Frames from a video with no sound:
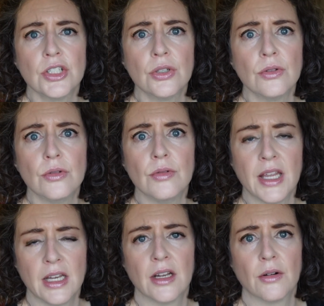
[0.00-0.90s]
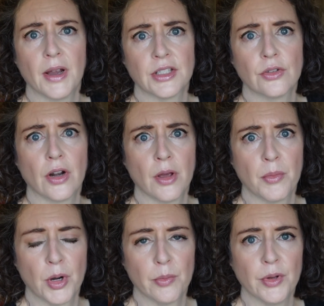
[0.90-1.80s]
to eat at a restaurant
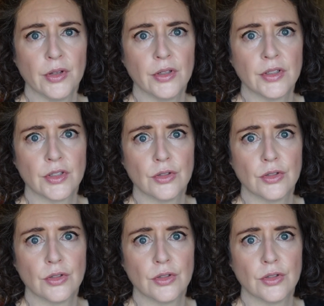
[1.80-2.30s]
on purple.